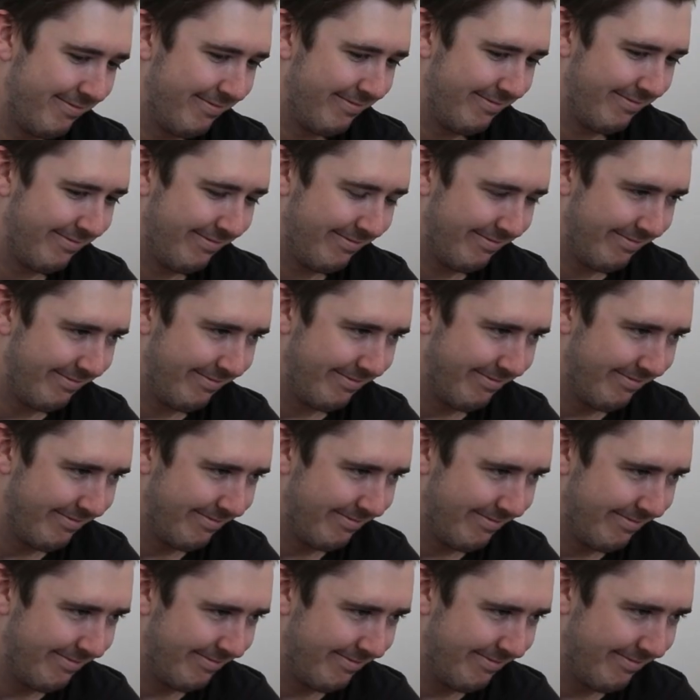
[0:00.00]

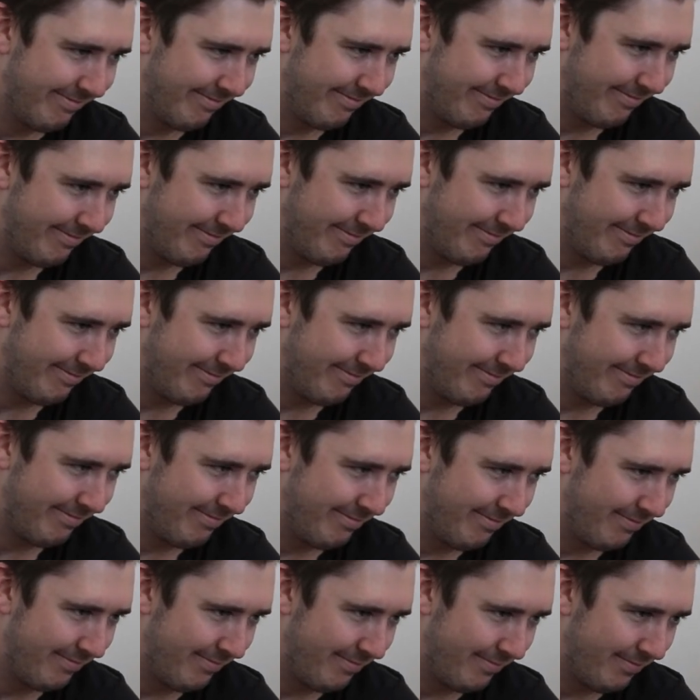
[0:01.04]

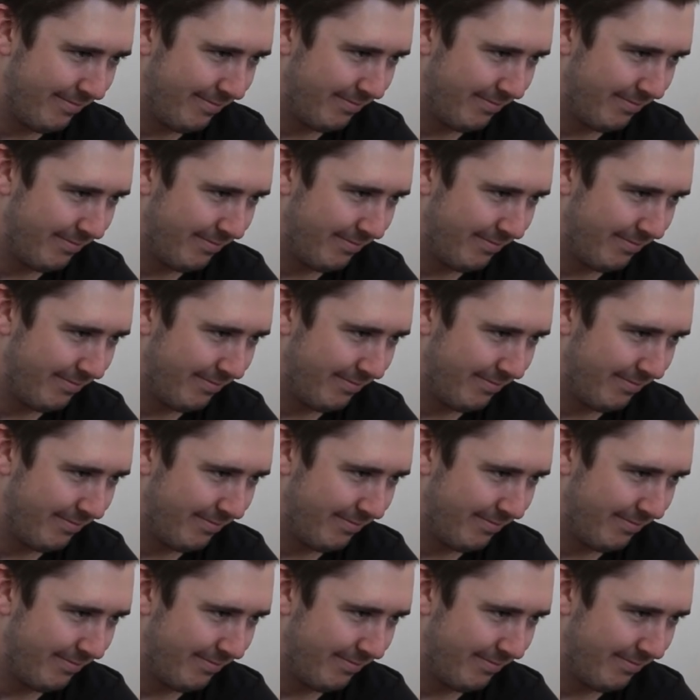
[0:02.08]
(silent)